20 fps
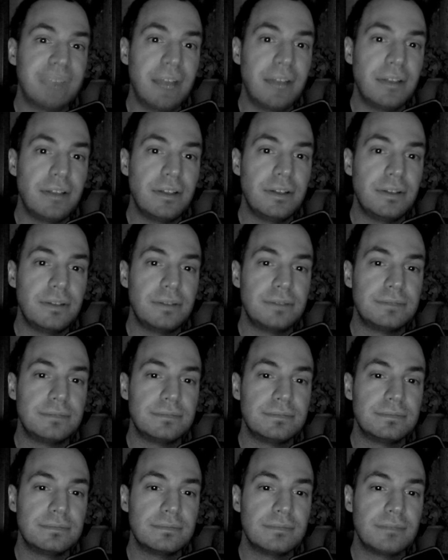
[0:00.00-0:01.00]
don't know.
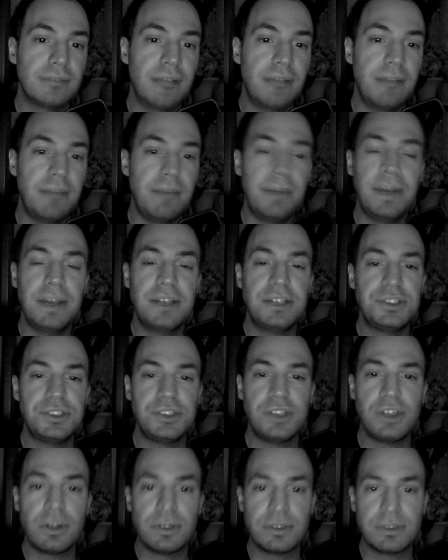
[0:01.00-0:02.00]
Maybe I
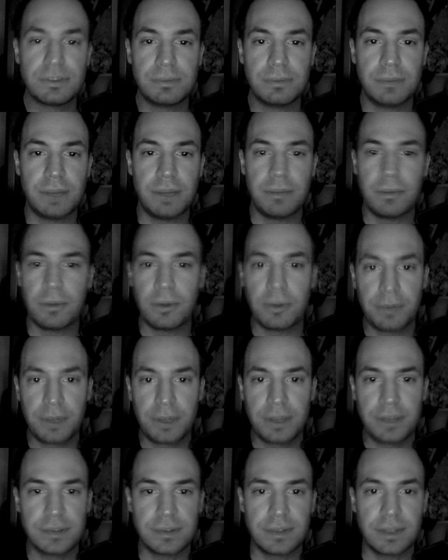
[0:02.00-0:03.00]
just noticed it more
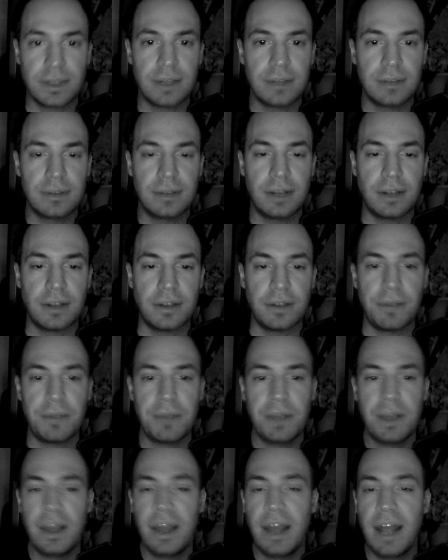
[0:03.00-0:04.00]
because of that. I don't know.
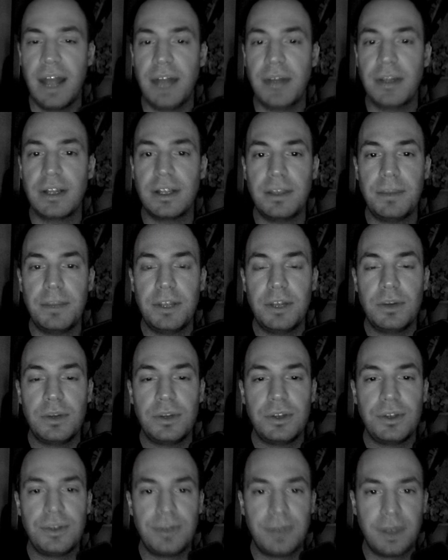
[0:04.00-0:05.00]
Anyway, let me know
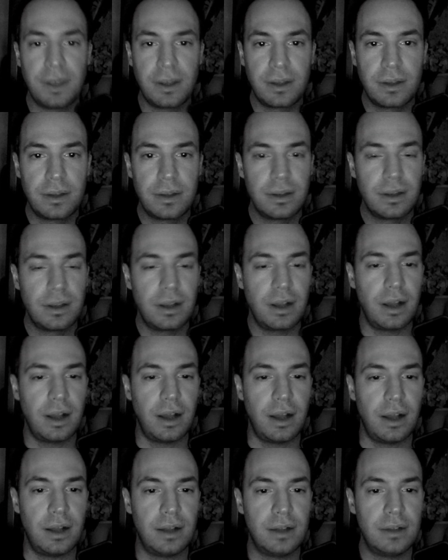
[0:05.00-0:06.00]
what you think.
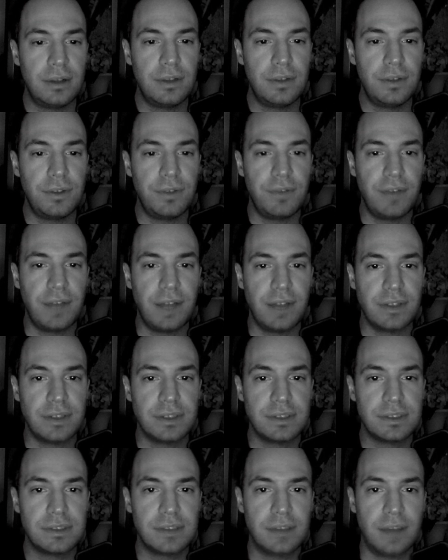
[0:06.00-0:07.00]
If you found
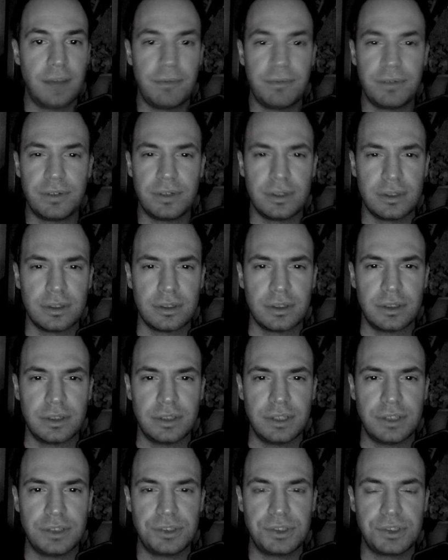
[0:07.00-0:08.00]
this helpful or
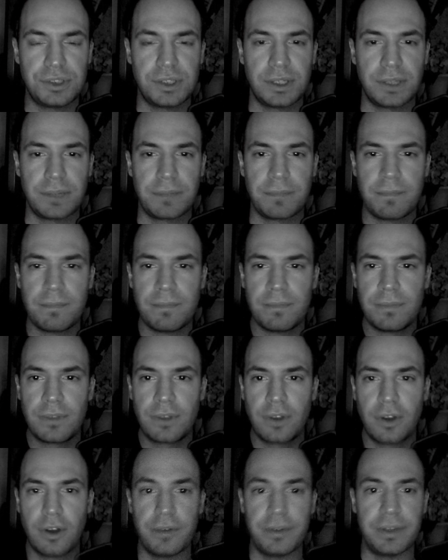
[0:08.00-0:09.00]
interesting,
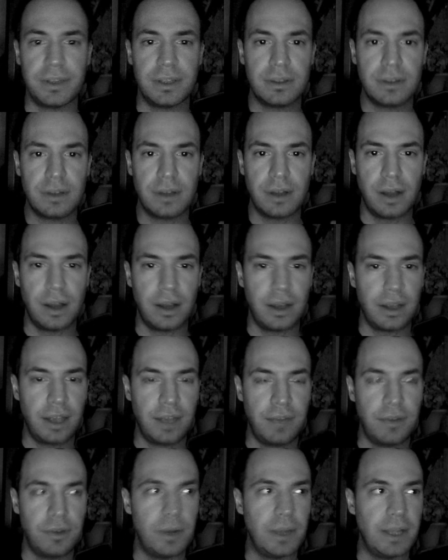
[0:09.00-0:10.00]
or if it
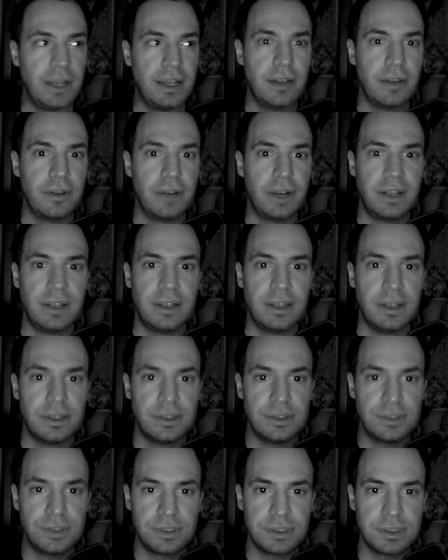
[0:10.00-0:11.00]
gave you any other
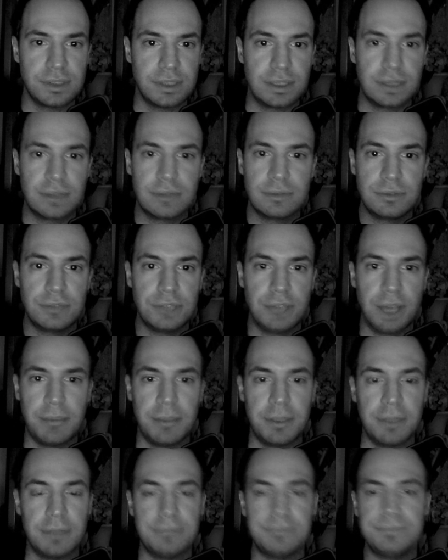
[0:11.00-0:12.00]
ideas, just like
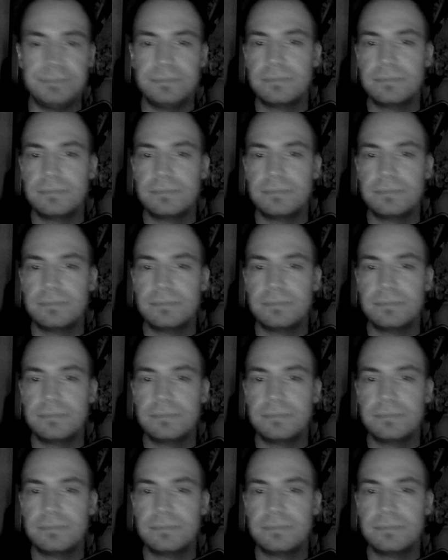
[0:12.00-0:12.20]
chime in.